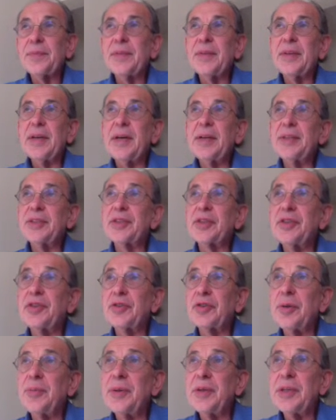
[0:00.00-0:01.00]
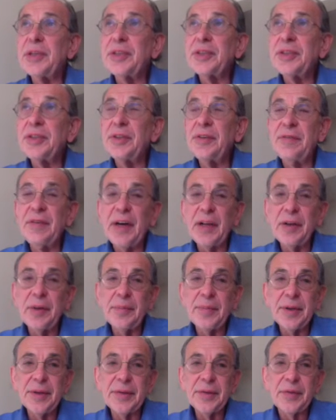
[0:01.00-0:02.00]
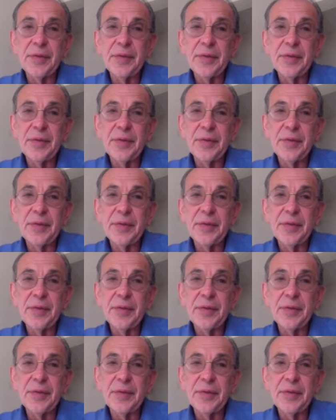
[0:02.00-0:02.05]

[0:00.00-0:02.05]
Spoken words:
that is, contributing to development